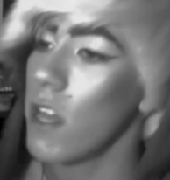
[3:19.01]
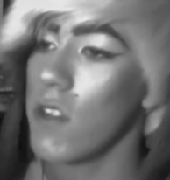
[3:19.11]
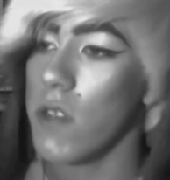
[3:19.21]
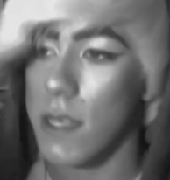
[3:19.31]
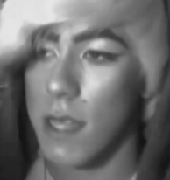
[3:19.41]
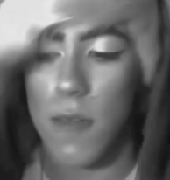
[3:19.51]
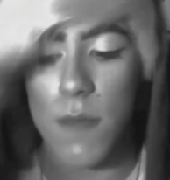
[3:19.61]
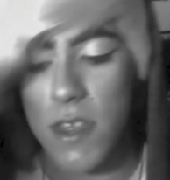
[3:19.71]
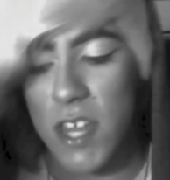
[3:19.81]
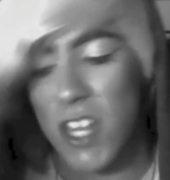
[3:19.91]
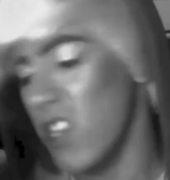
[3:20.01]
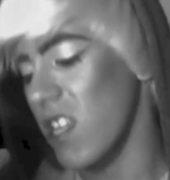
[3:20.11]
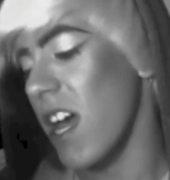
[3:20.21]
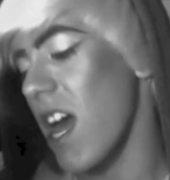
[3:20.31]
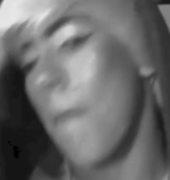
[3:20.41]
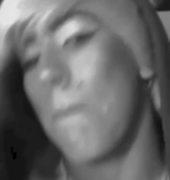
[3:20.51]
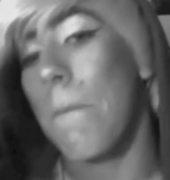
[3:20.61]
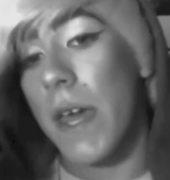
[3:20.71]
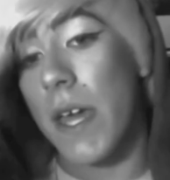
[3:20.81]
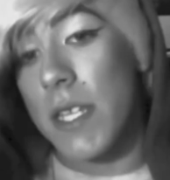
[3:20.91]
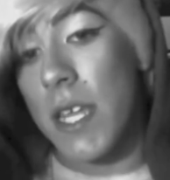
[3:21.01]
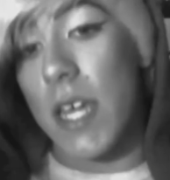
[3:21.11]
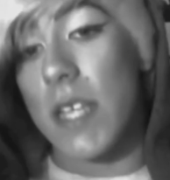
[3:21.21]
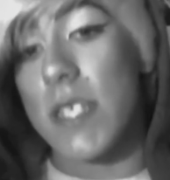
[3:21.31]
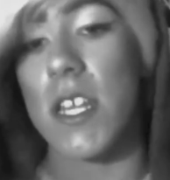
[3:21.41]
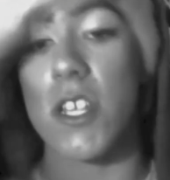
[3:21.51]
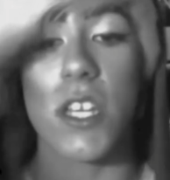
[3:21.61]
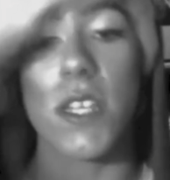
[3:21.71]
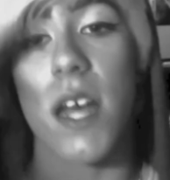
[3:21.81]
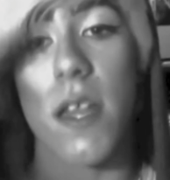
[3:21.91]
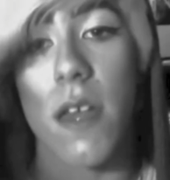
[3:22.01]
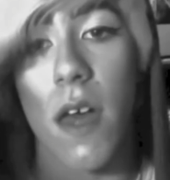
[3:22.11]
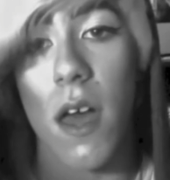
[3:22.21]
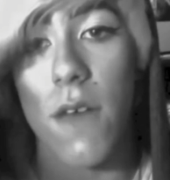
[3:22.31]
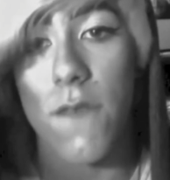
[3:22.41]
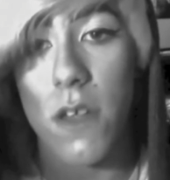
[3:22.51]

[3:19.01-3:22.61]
She's got to be thin, she's got to have big tits, and she's got to have,